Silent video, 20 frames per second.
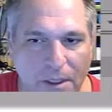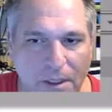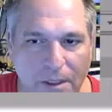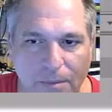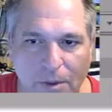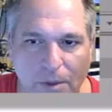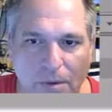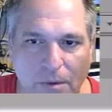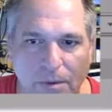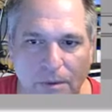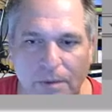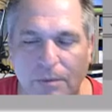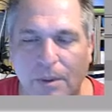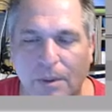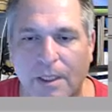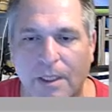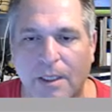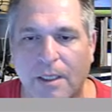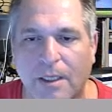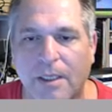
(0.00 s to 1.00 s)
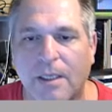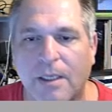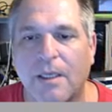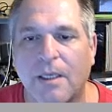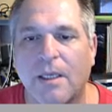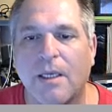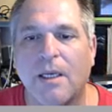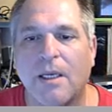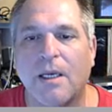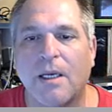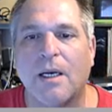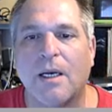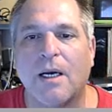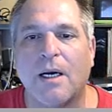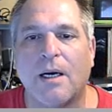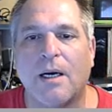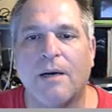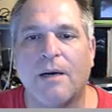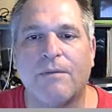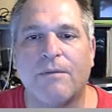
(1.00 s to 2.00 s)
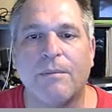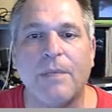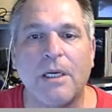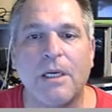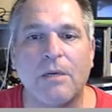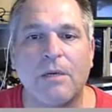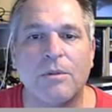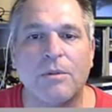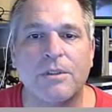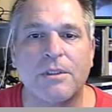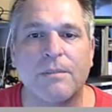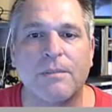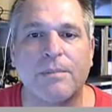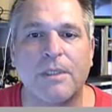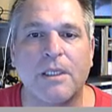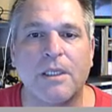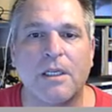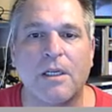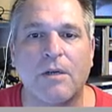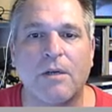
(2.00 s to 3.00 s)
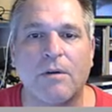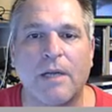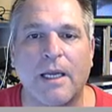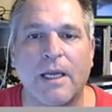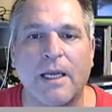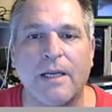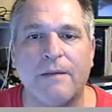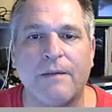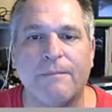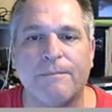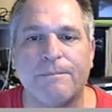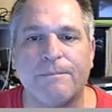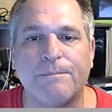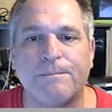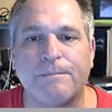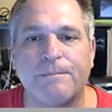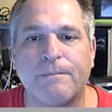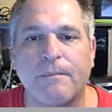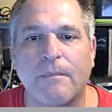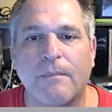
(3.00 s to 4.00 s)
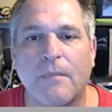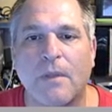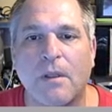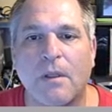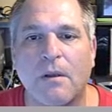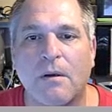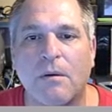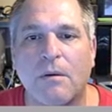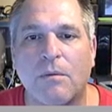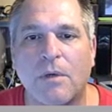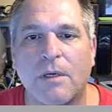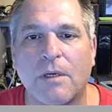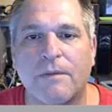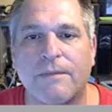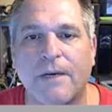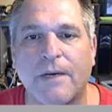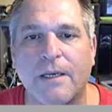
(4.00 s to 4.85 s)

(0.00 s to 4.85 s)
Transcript: it go on. Why not? From here, we're simply going to go to Edit. We're going to find